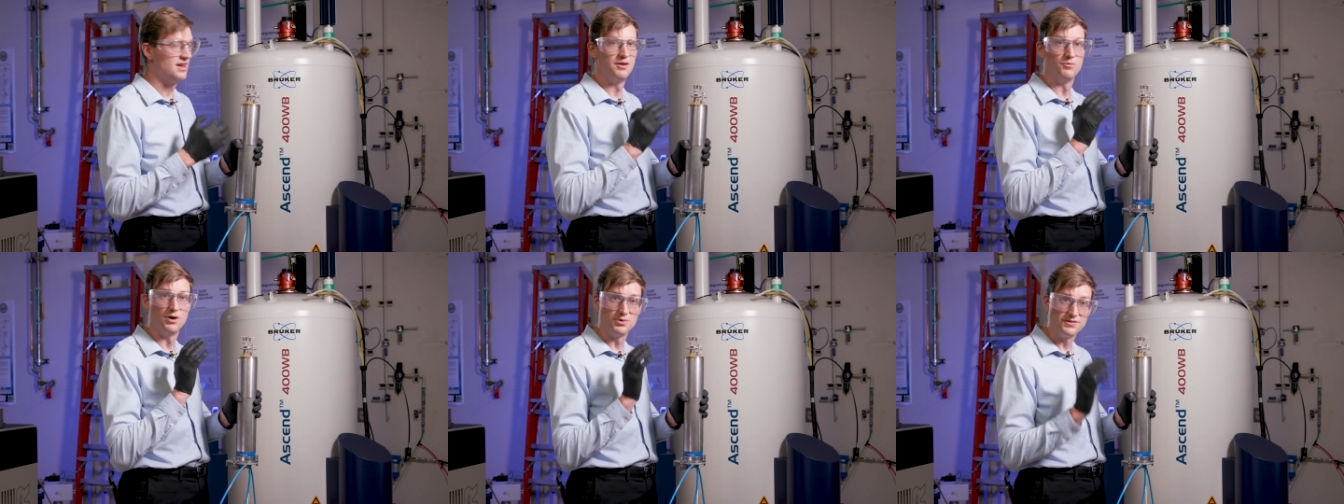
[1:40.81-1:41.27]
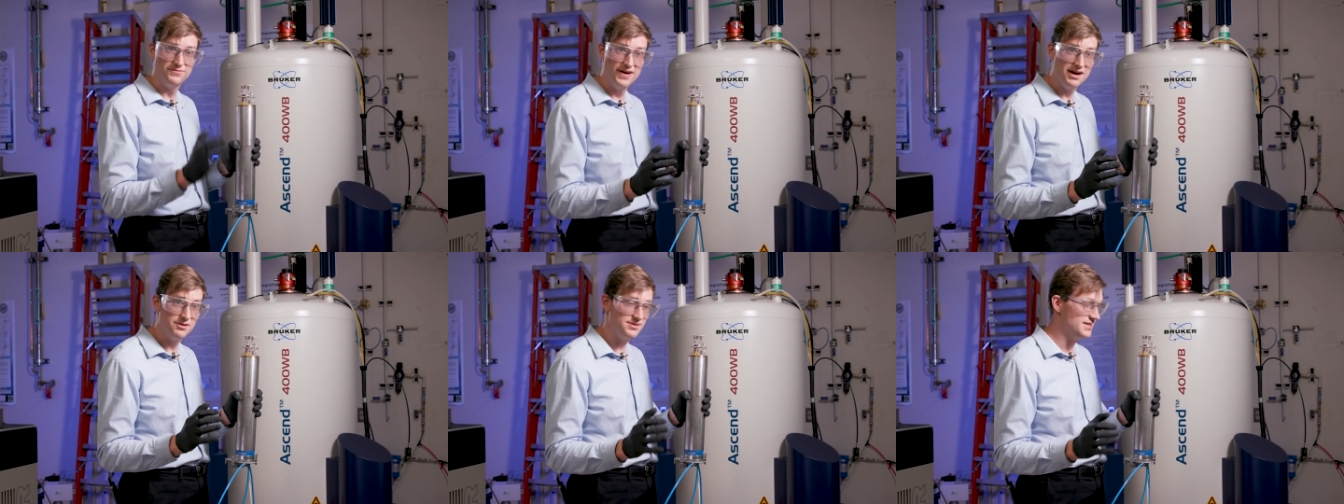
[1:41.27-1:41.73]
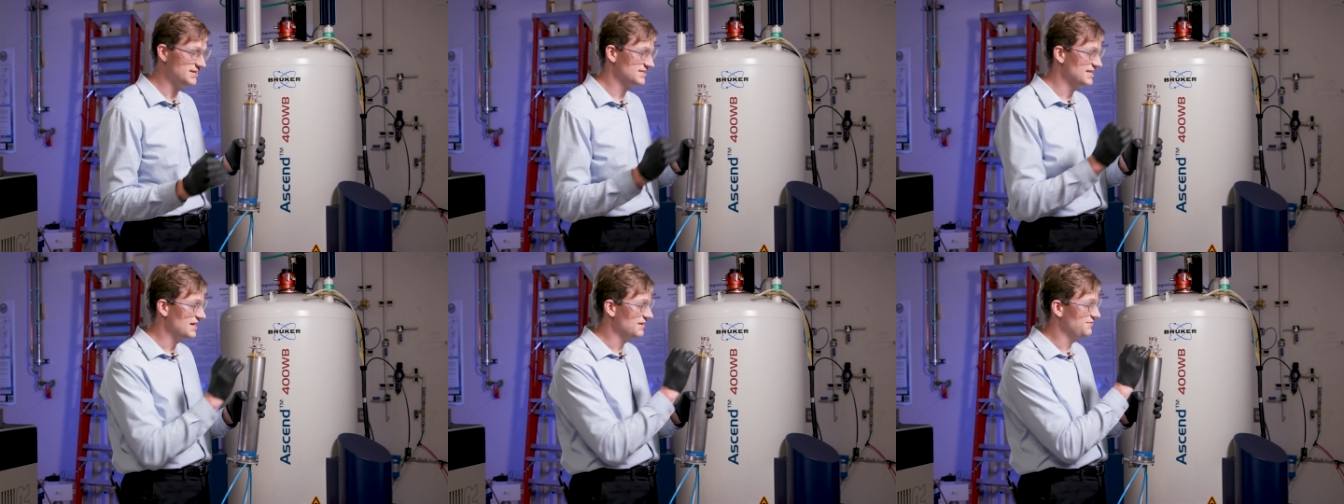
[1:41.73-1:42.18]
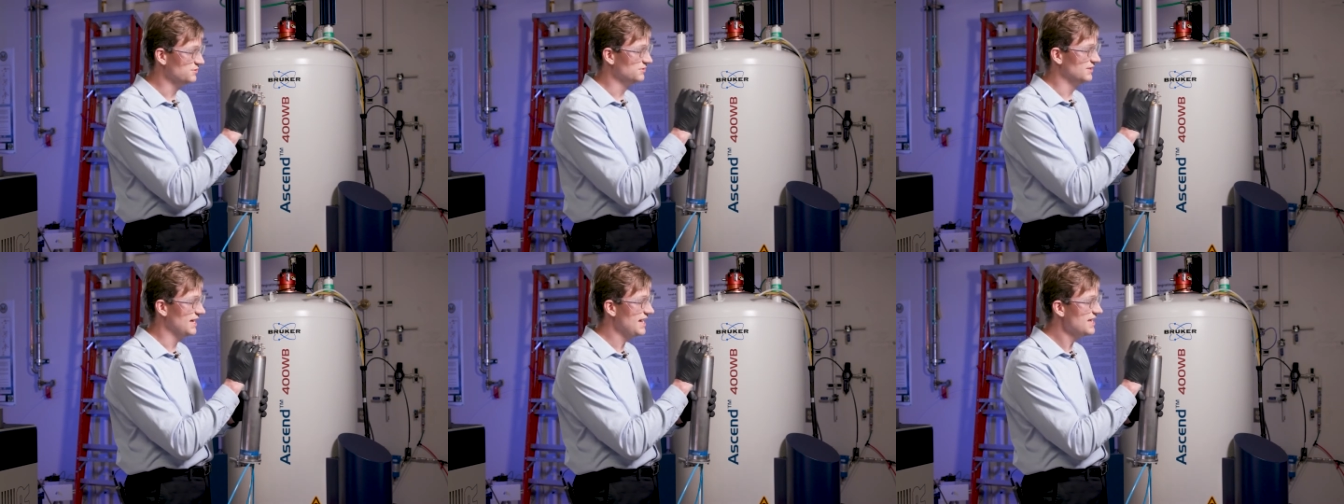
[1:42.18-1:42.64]
And what we found is that if you
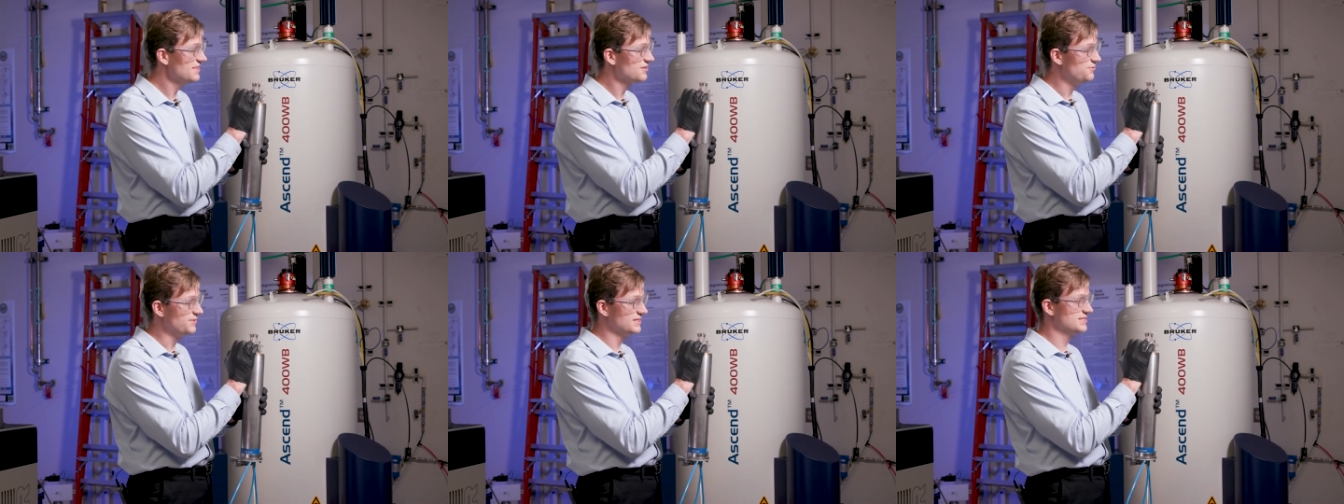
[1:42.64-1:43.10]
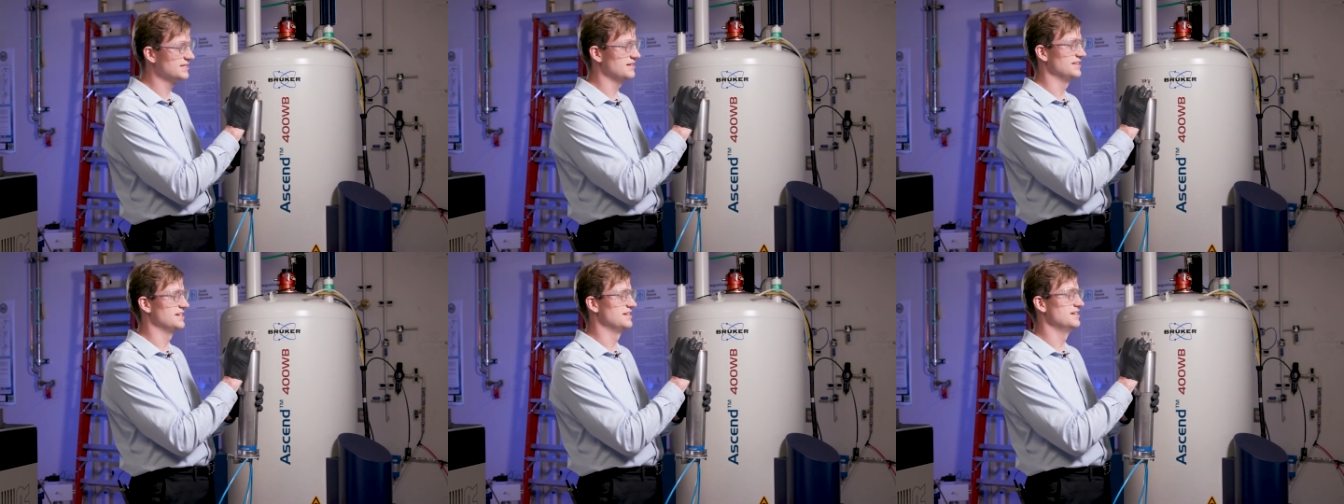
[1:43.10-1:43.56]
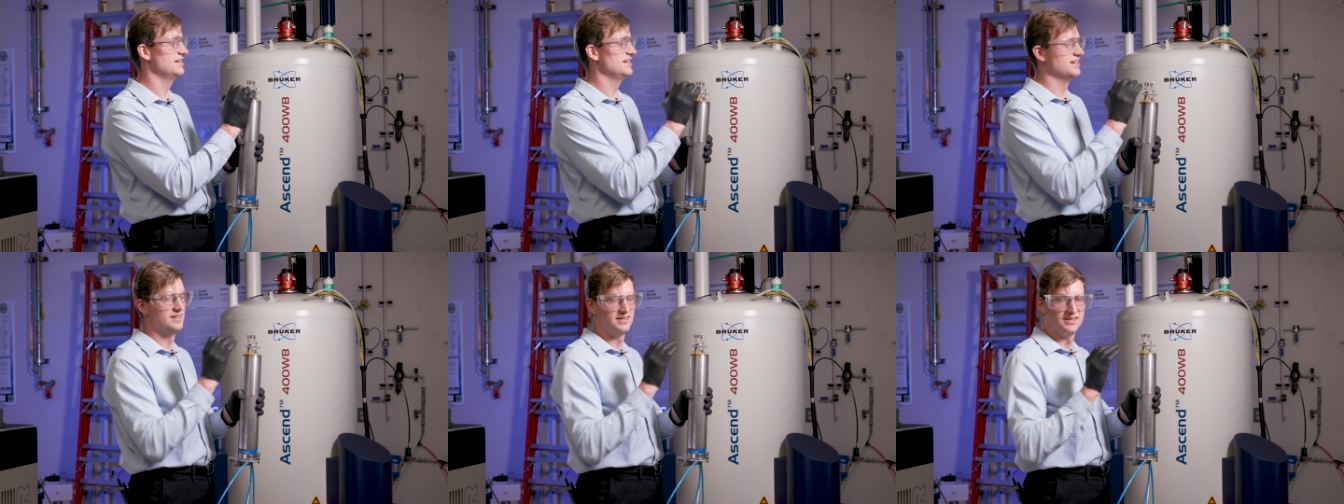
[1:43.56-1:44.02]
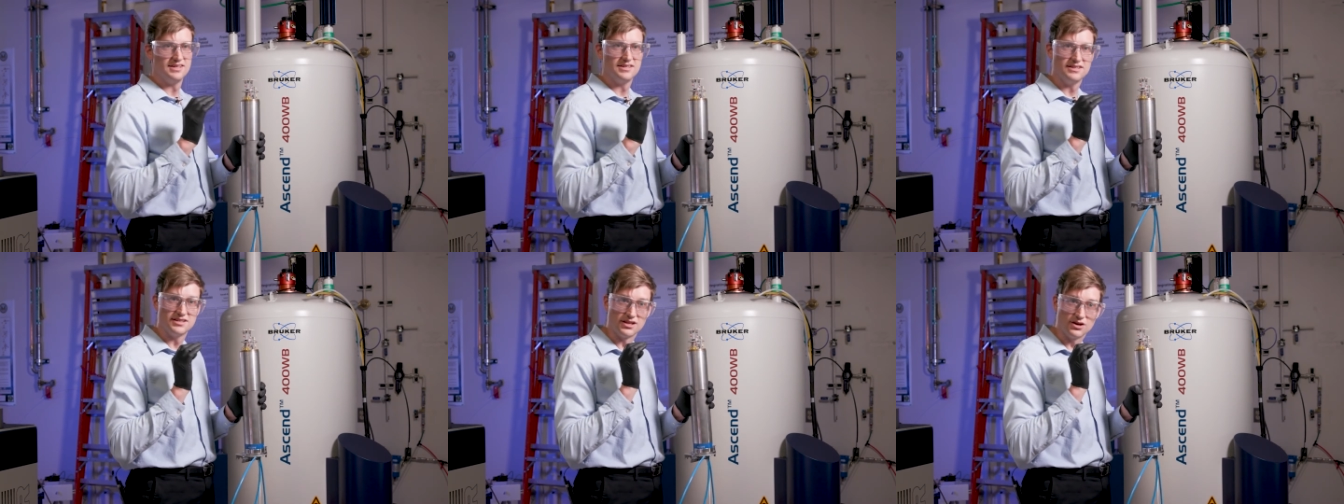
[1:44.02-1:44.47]
lay the coin cell in
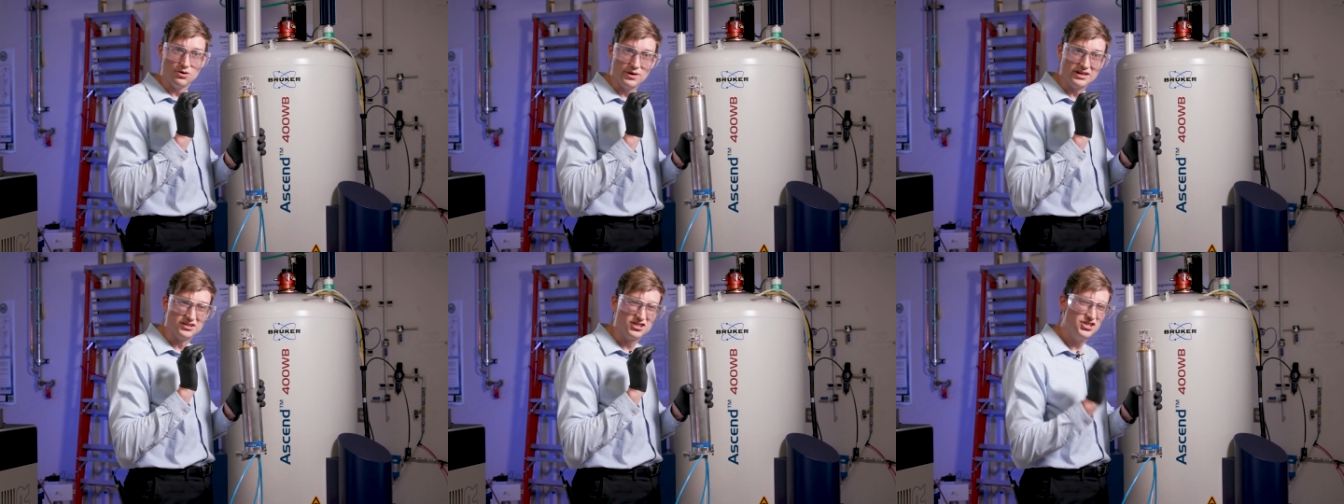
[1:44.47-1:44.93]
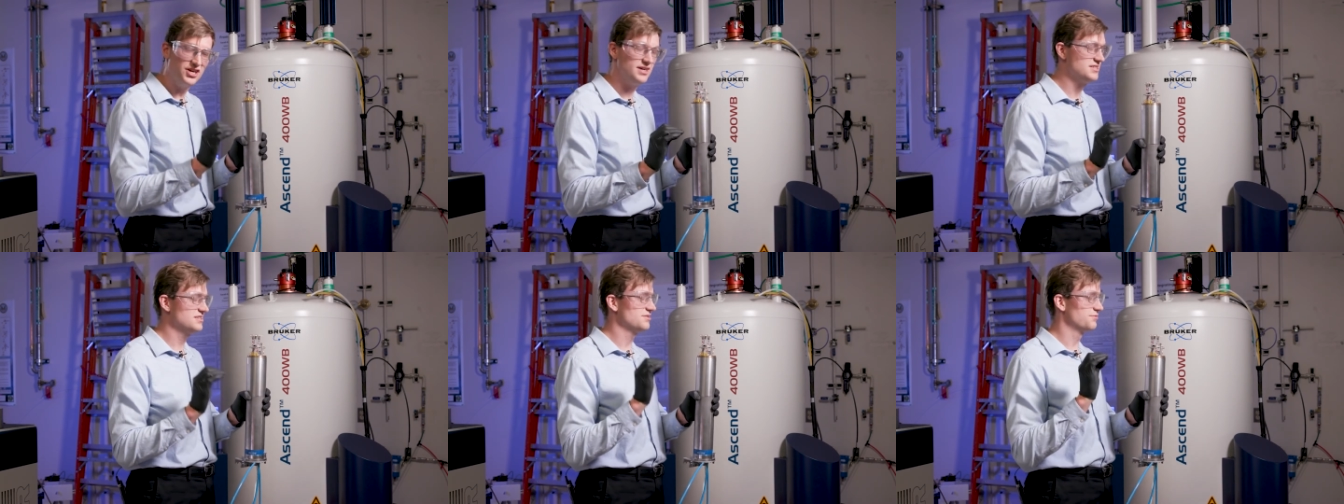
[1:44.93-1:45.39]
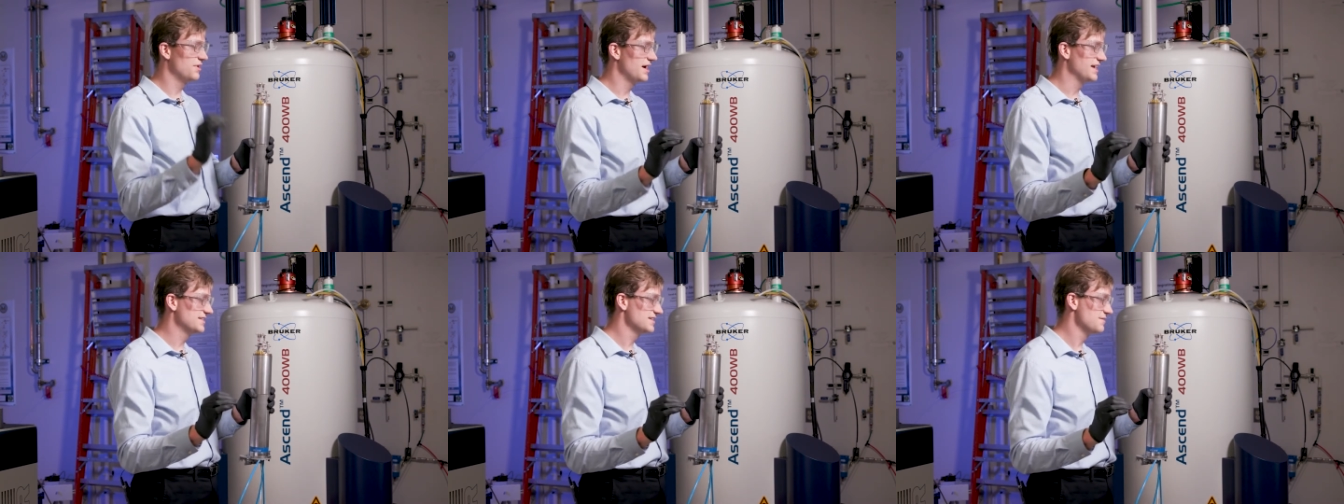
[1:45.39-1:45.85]
to the coil just right,